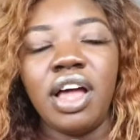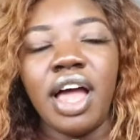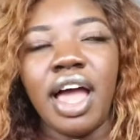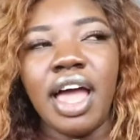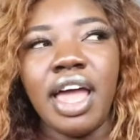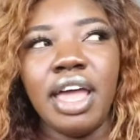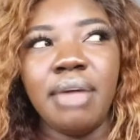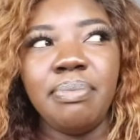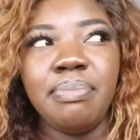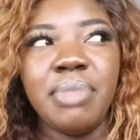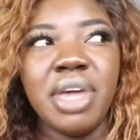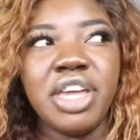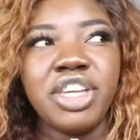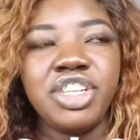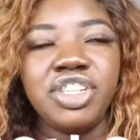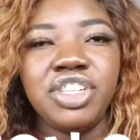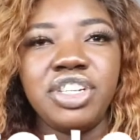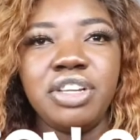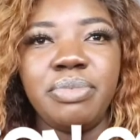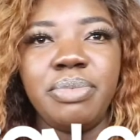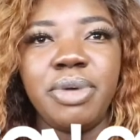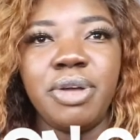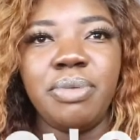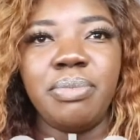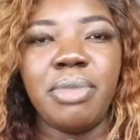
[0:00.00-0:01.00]
I
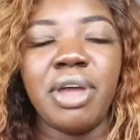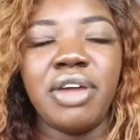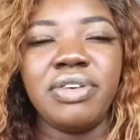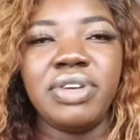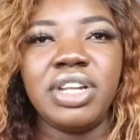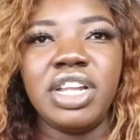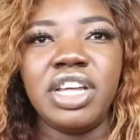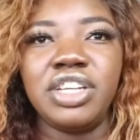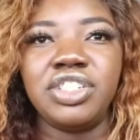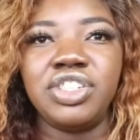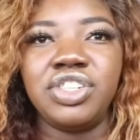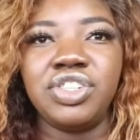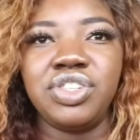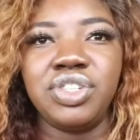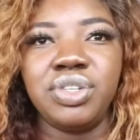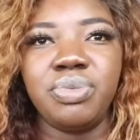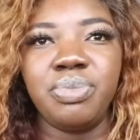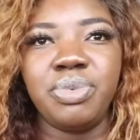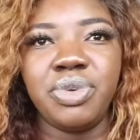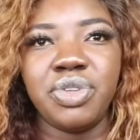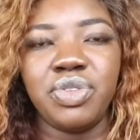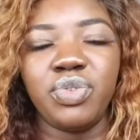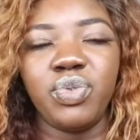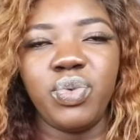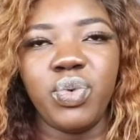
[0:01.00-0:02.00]
mentioned about my
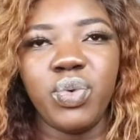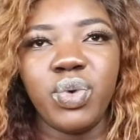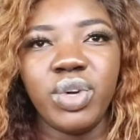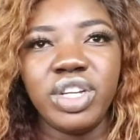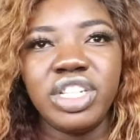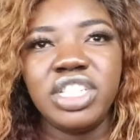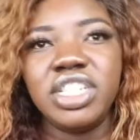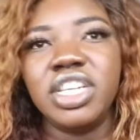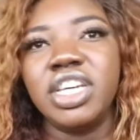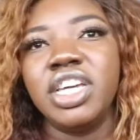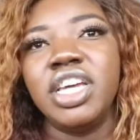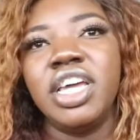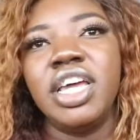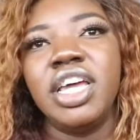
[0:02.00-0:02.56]
relationship with food.